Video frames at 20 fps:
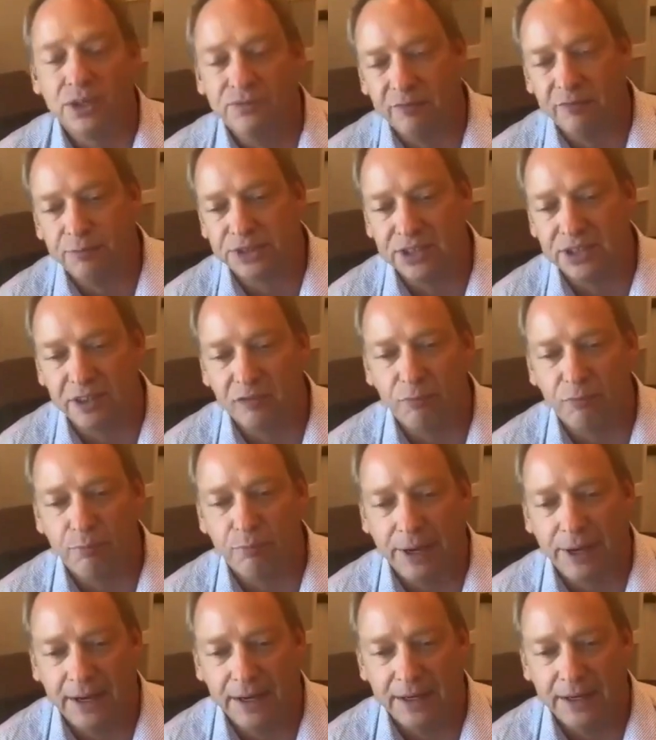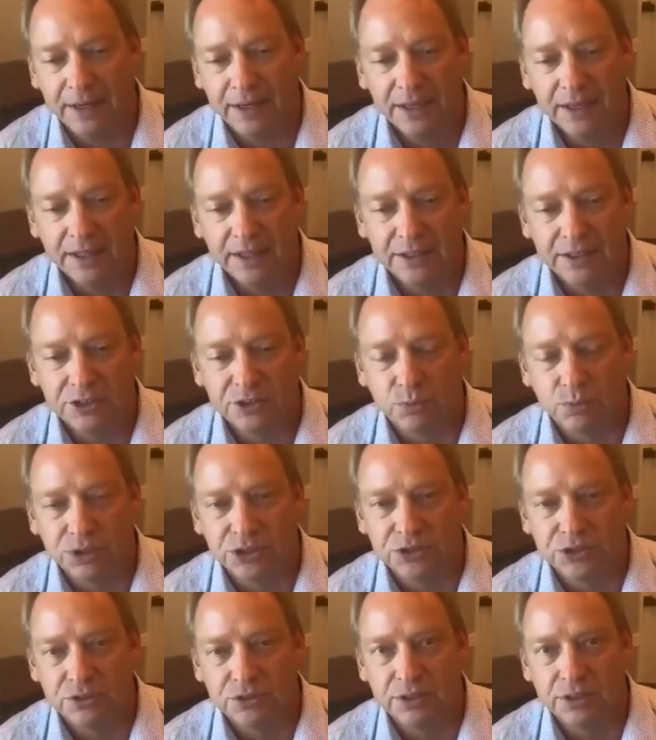it's 25% of pay
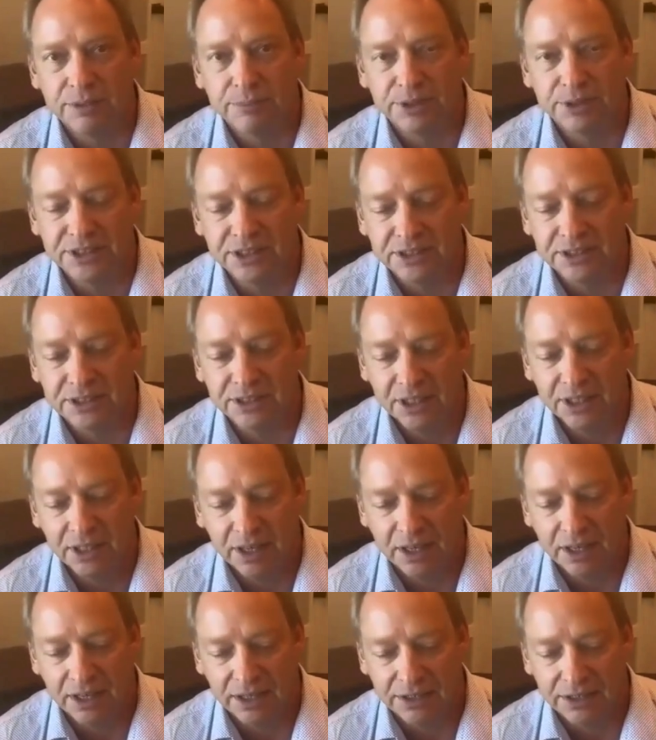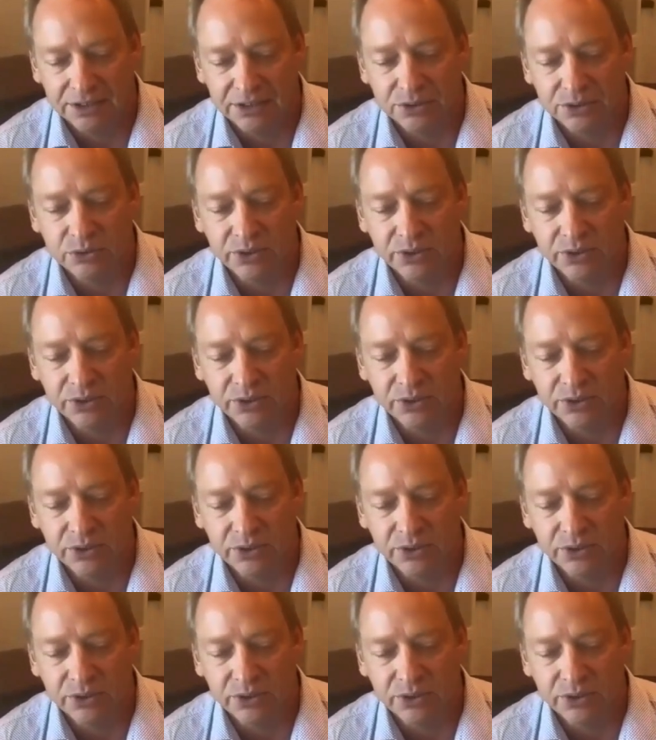is what you're limited